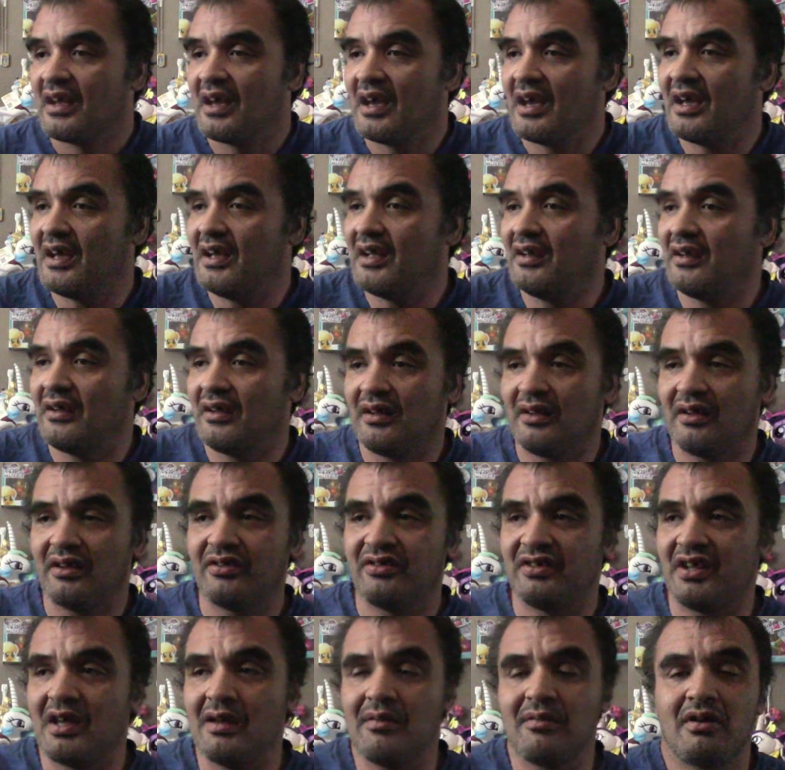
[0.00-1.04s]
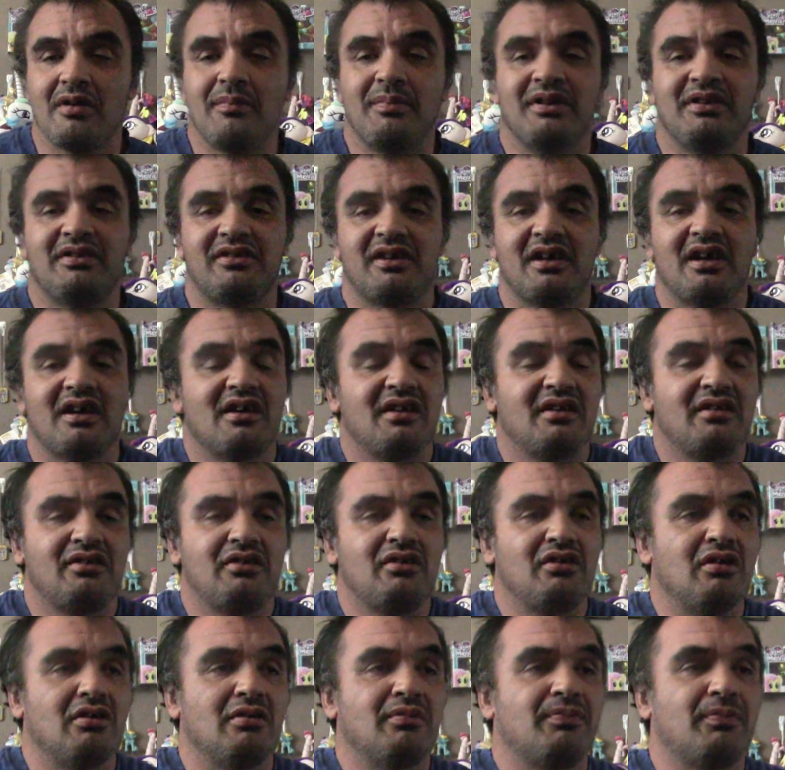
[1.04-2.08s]
And the same could be said,
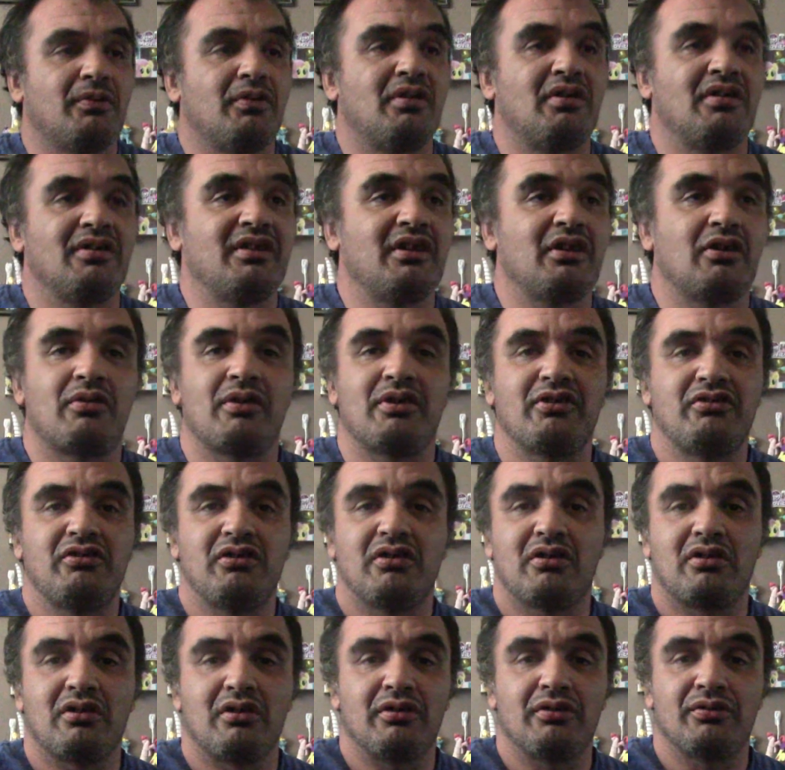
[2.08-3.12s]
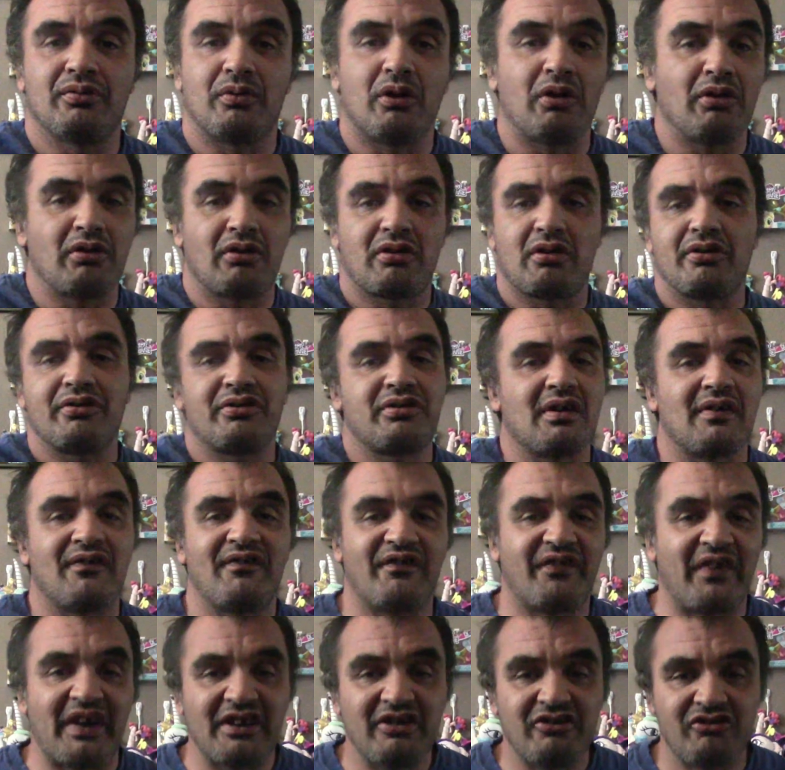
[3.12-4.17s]
you know, for the Equestria Girls Rollercoaster
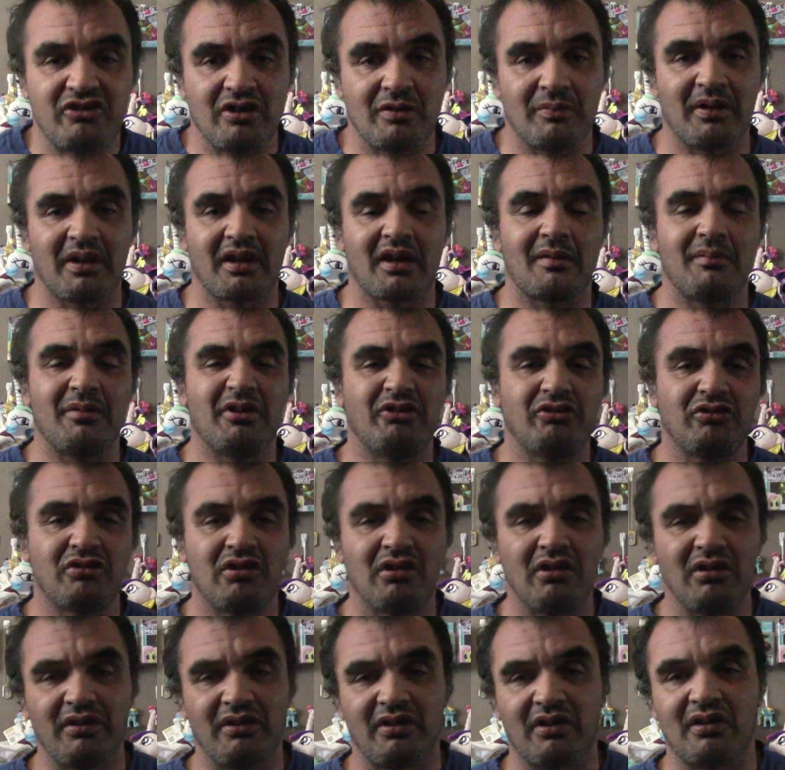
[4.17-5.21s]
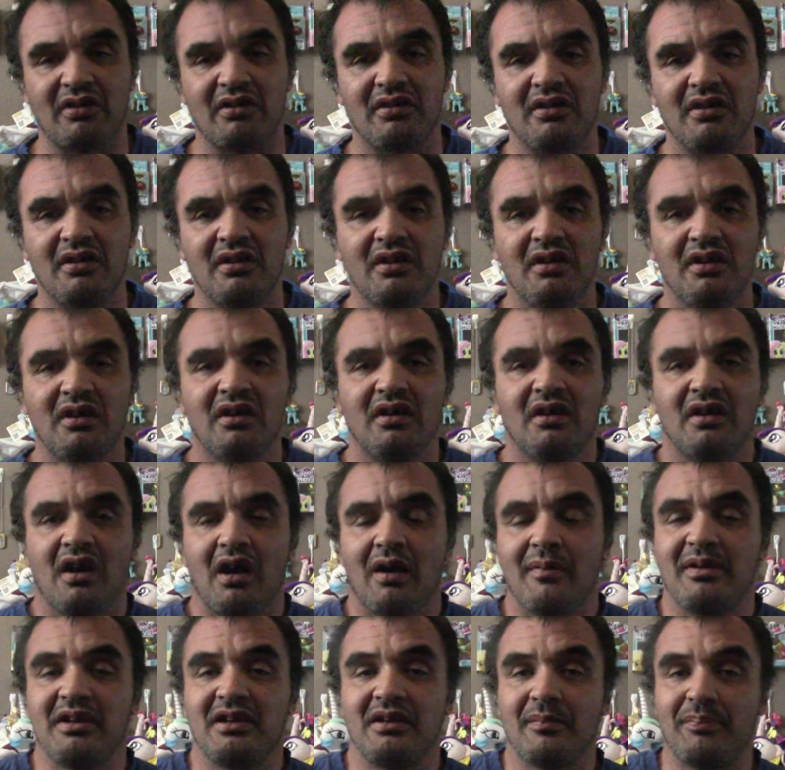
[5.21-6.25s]
of Friendship, like I mentioned earlier.
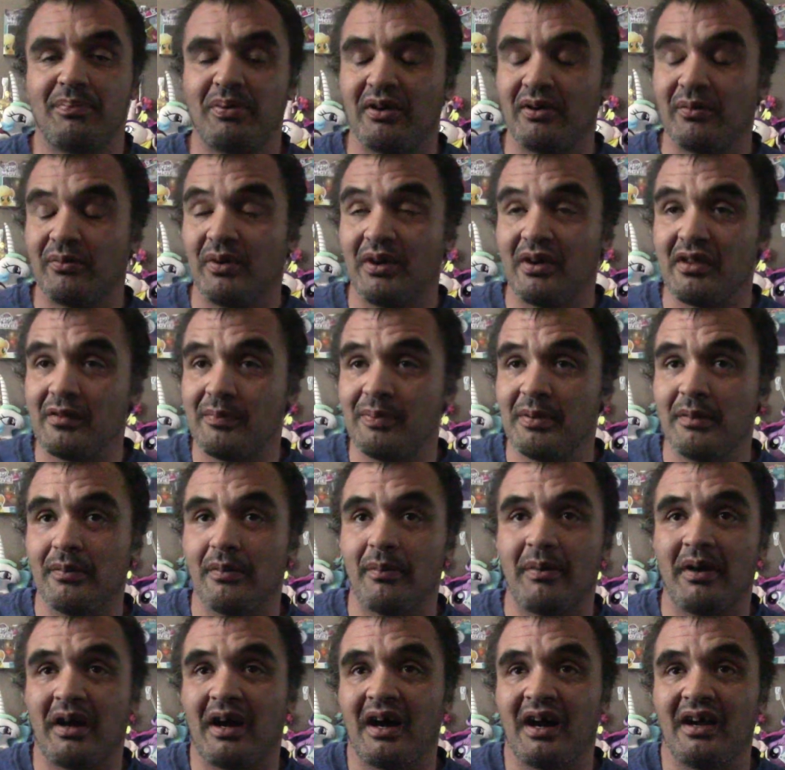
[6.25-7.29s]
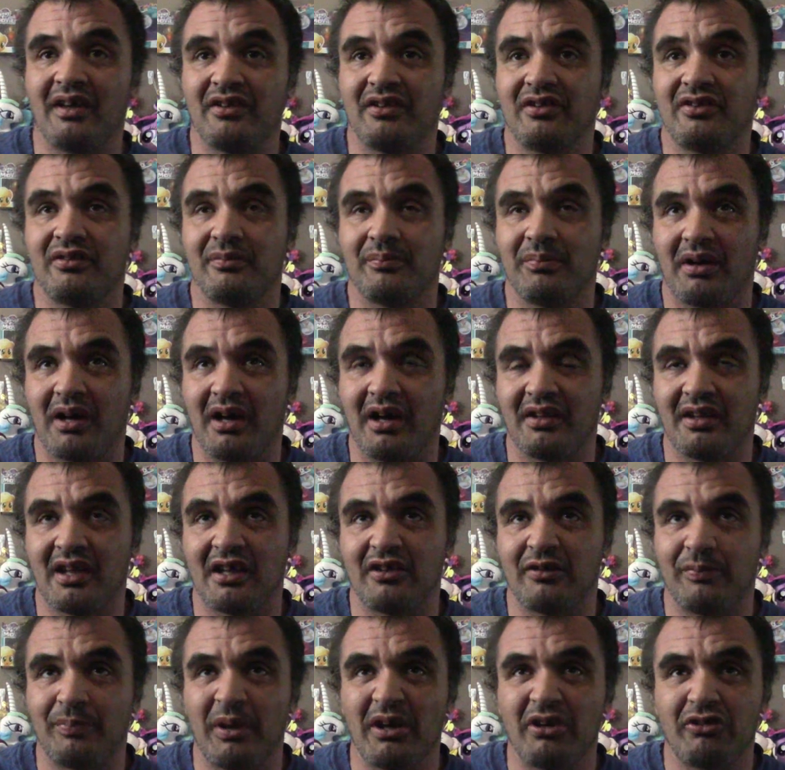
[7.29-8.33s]
I mean, the per one of the people behind this, behind
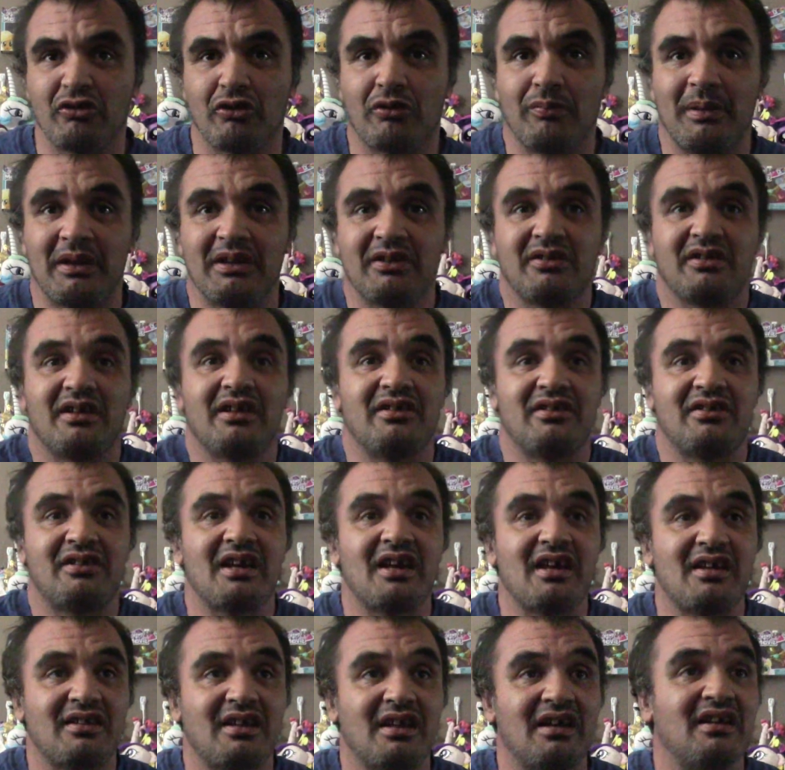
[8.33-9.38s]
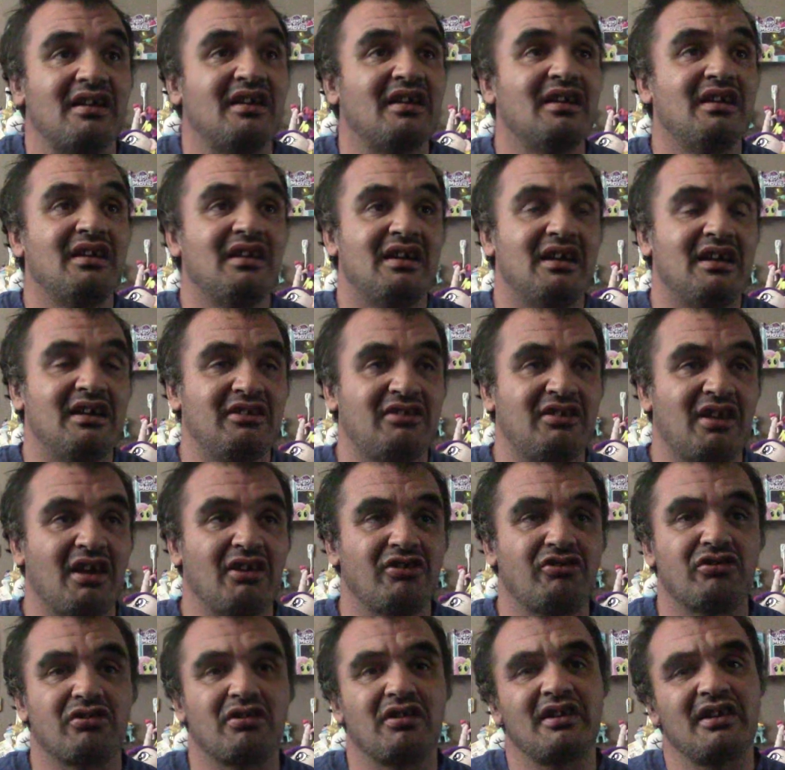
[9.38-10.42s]
that special basically said that
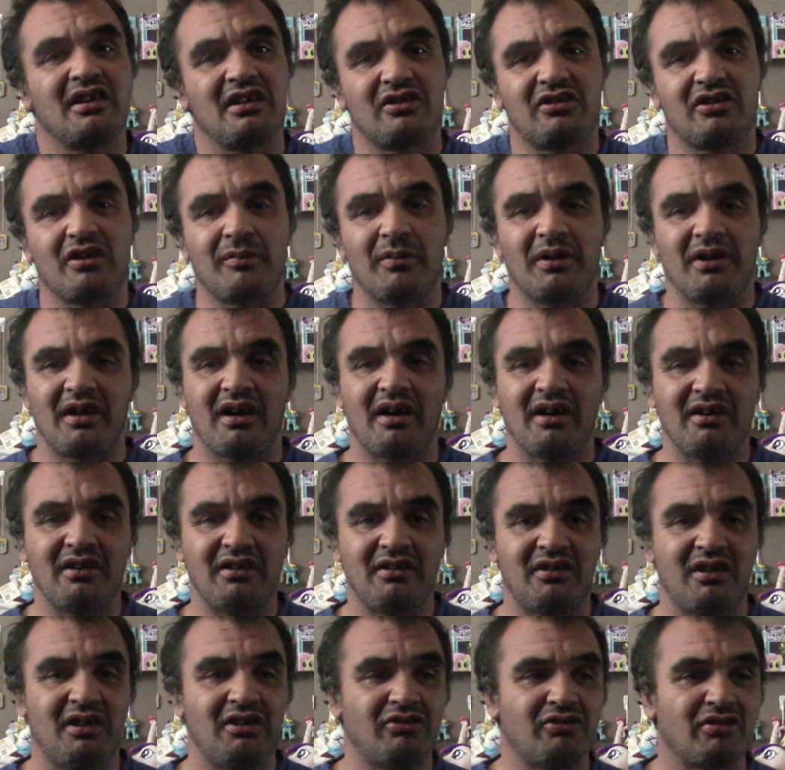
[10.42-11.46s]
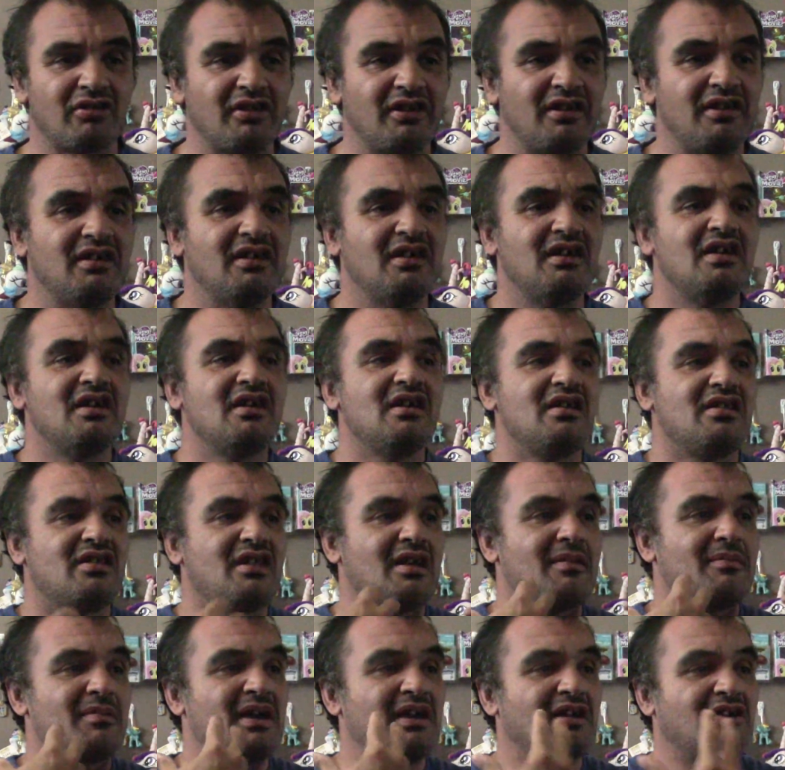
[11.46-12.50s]
intentionally and somewhat unintentionally,
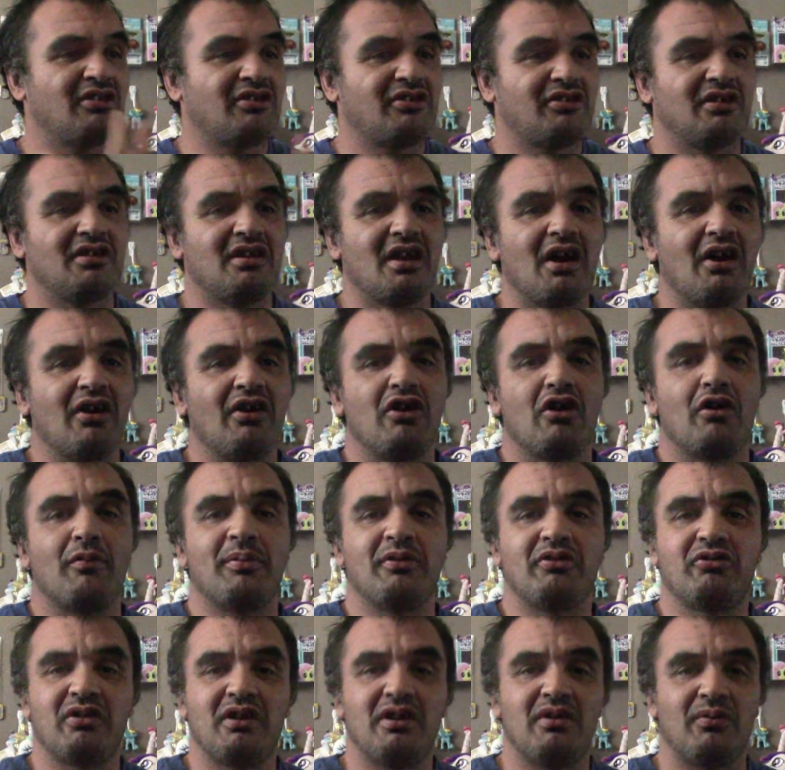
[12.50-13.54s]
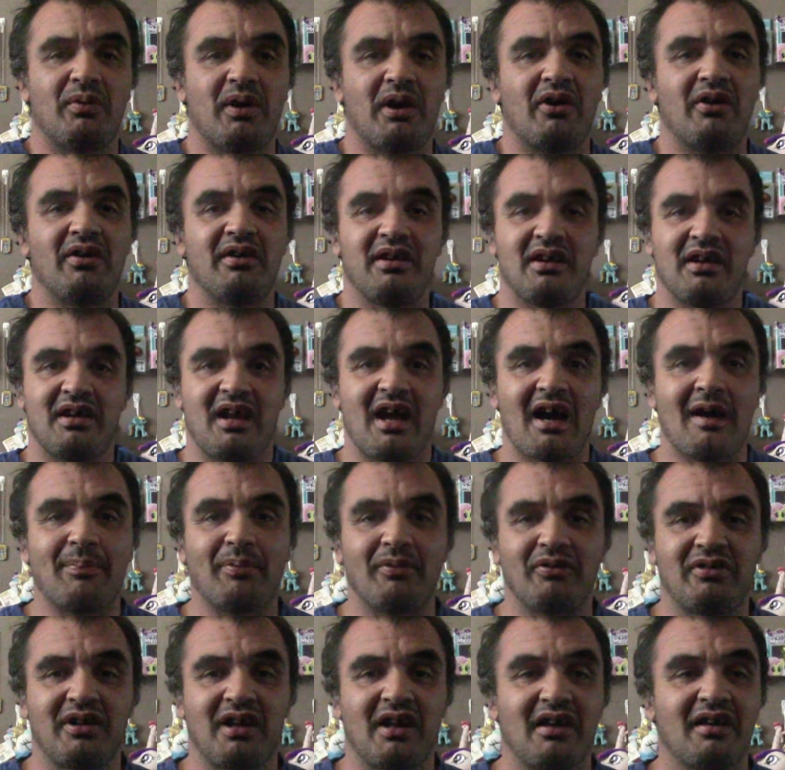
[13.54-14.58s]
they made the scenario between Rarity and
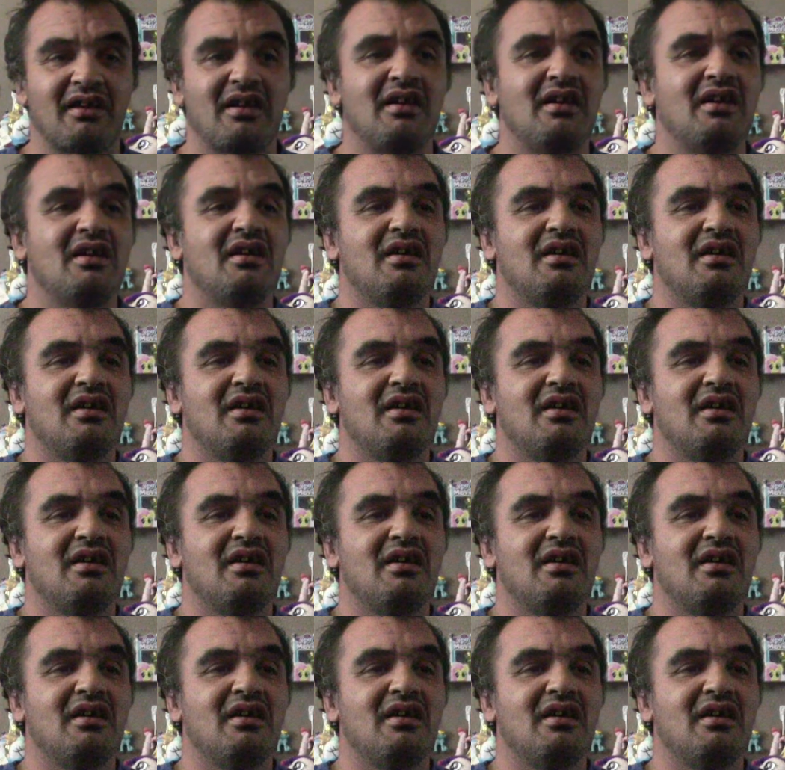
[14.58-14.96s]
Applejack